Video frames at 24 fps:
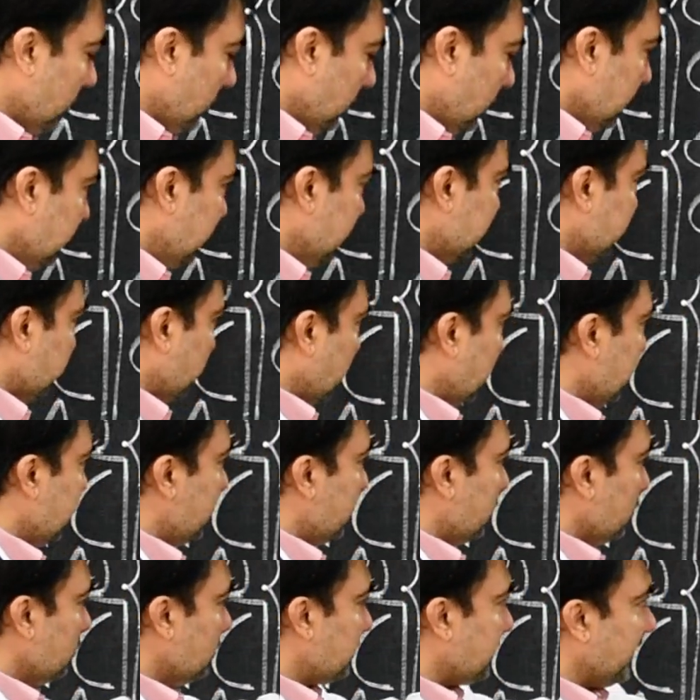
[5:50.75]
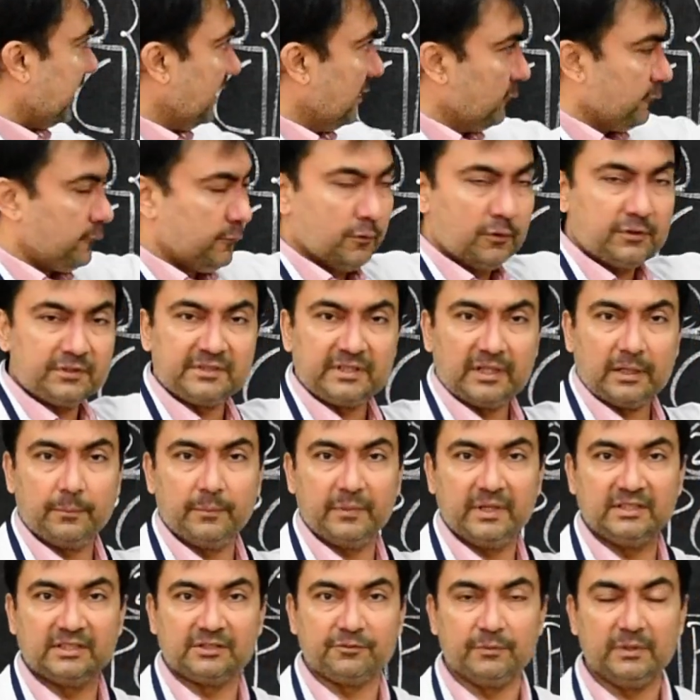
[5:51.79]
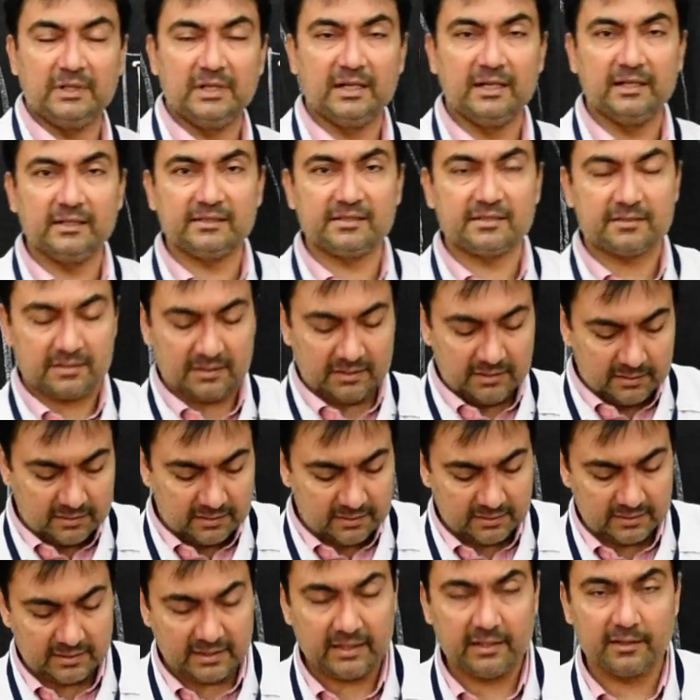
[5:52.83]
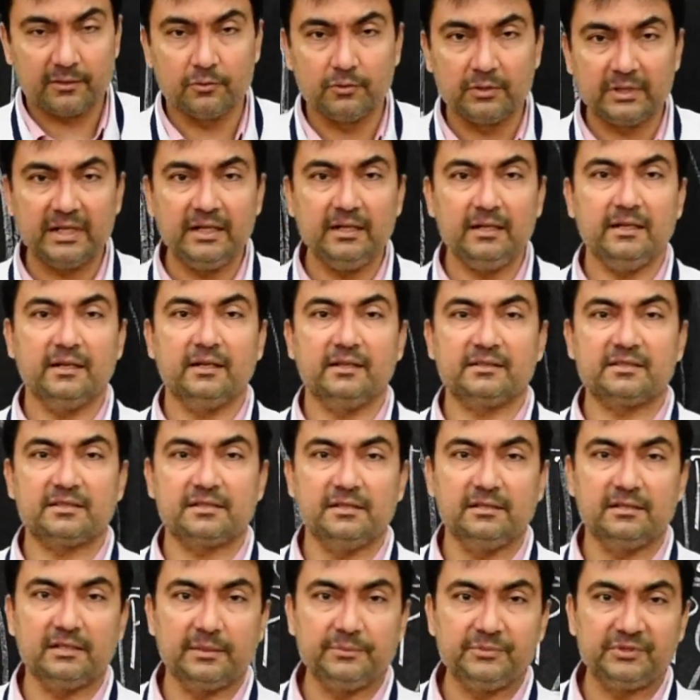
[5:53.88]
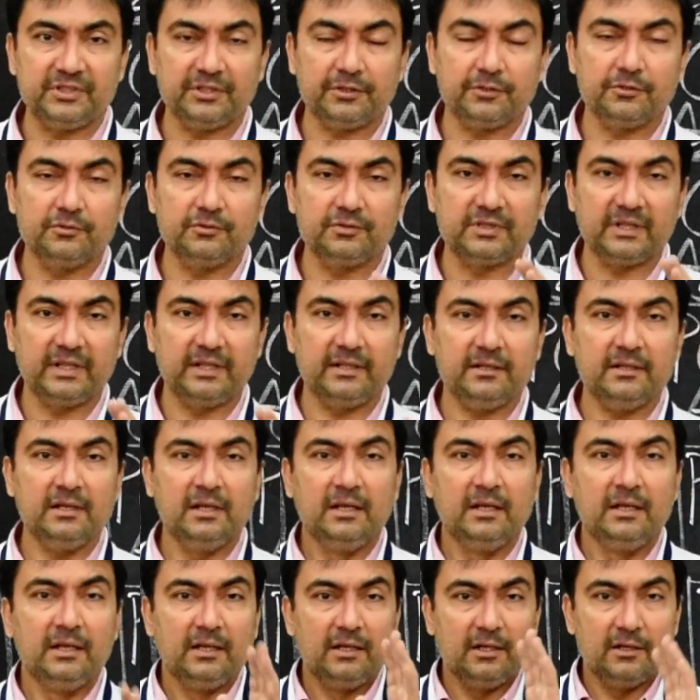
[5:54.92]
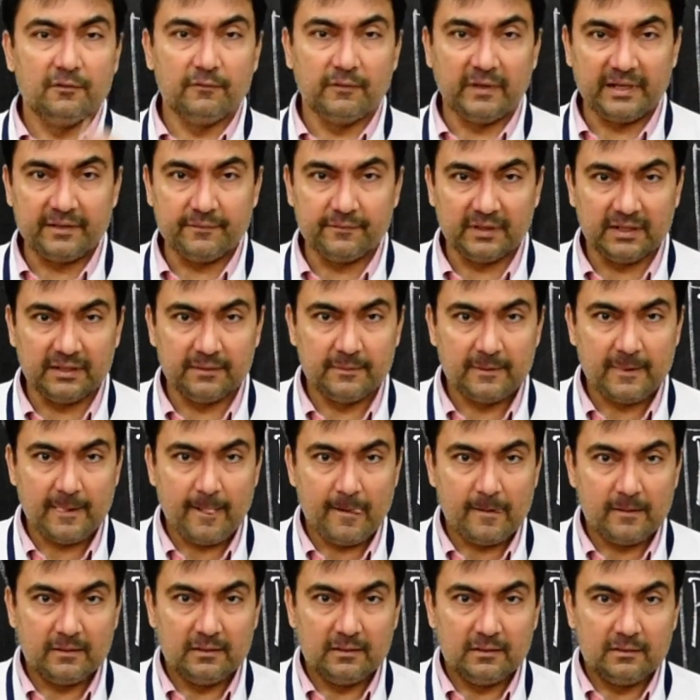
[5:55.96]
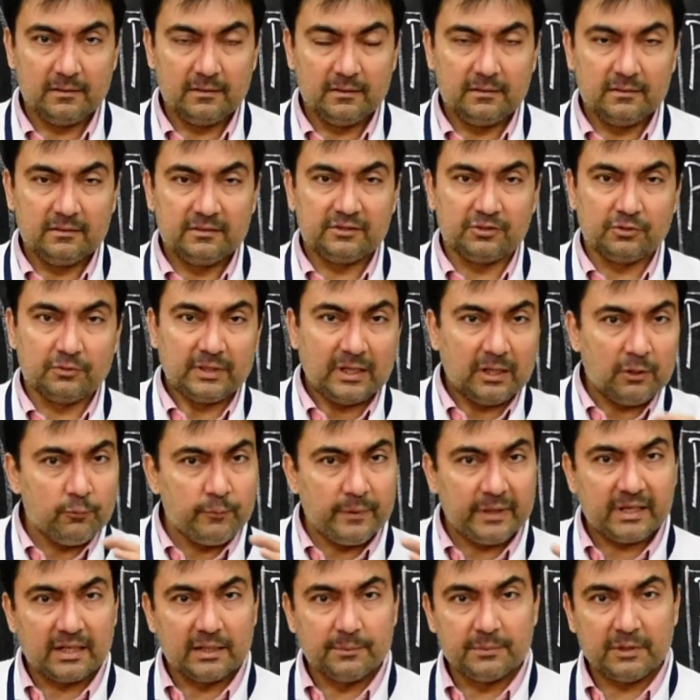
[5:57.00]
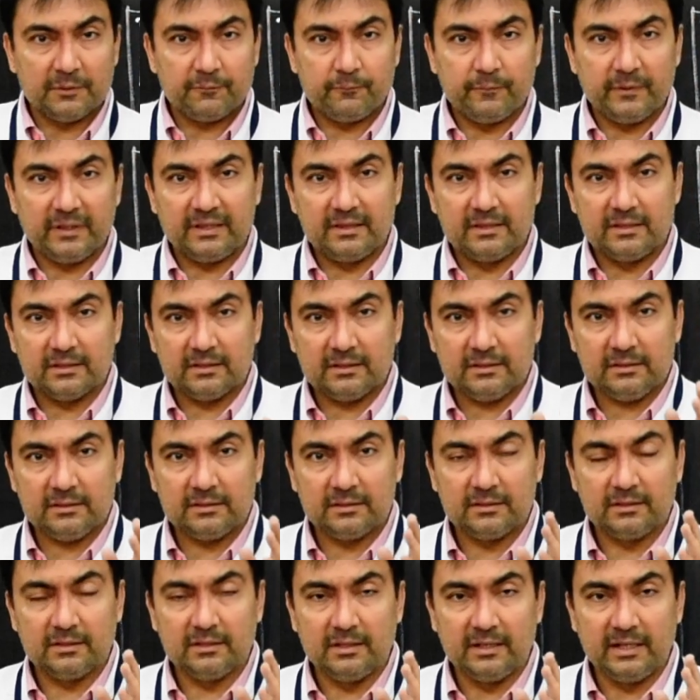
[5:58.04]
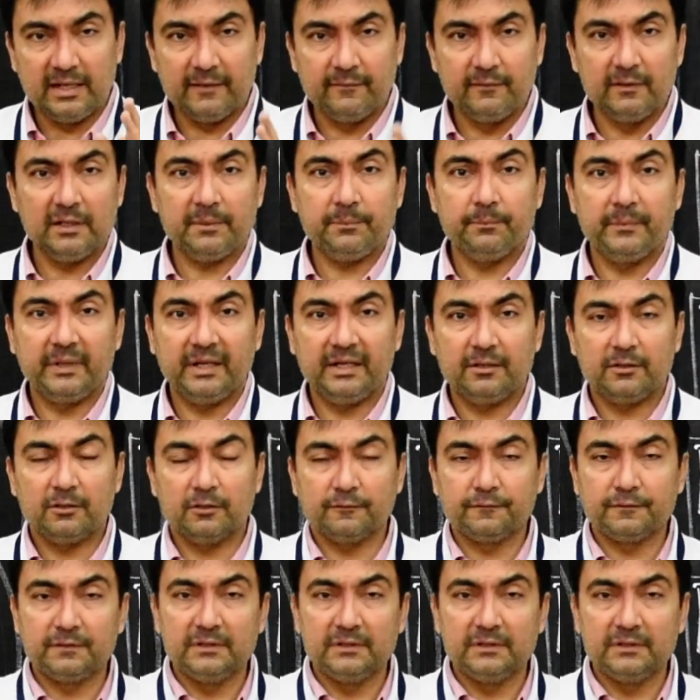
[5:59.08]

All these 1, 2, 3 and 4 segments will asked, they are routinely asked in MCQs and Viva. So now we come up with the development of